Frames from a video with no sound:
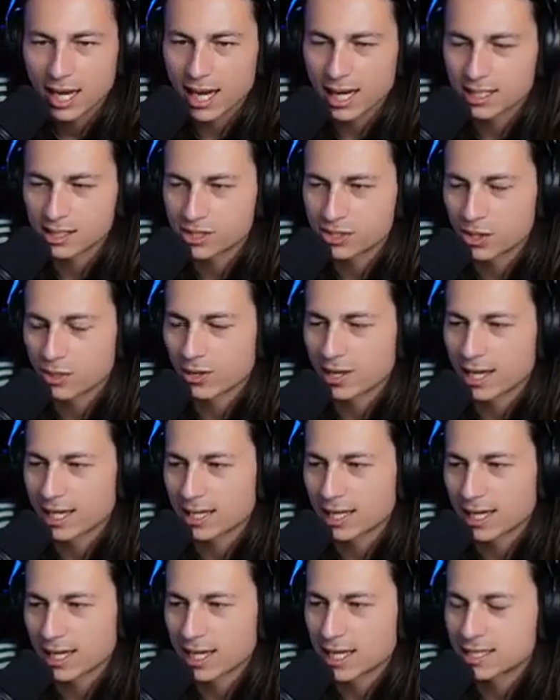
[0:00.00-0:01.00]
And so
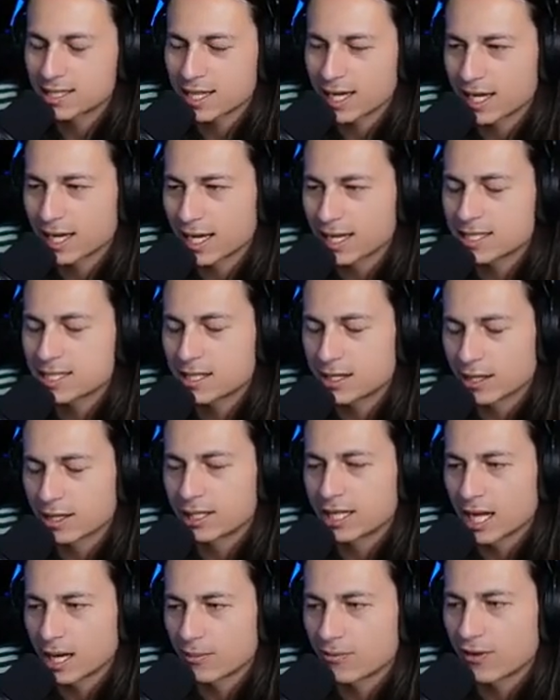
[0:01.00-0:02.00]
like it's
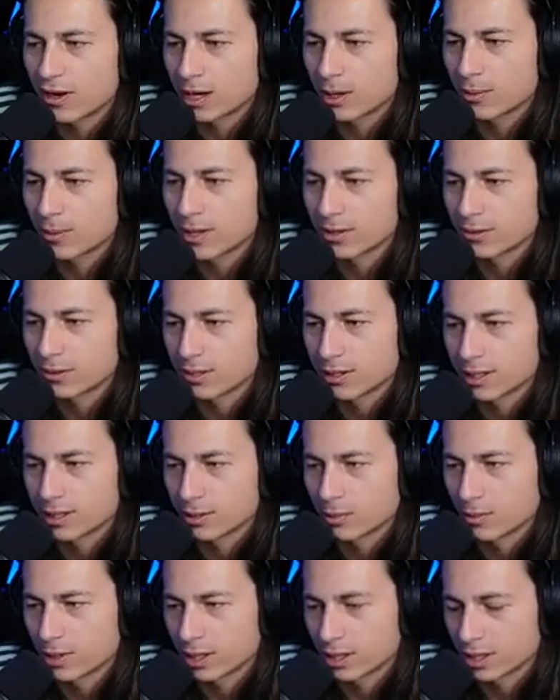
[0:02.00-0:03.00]
good campfire weather in
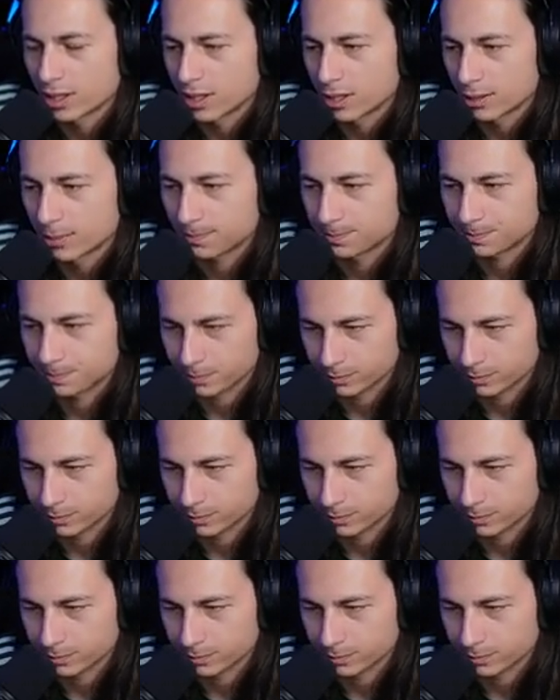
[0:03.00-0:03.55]
the winter here.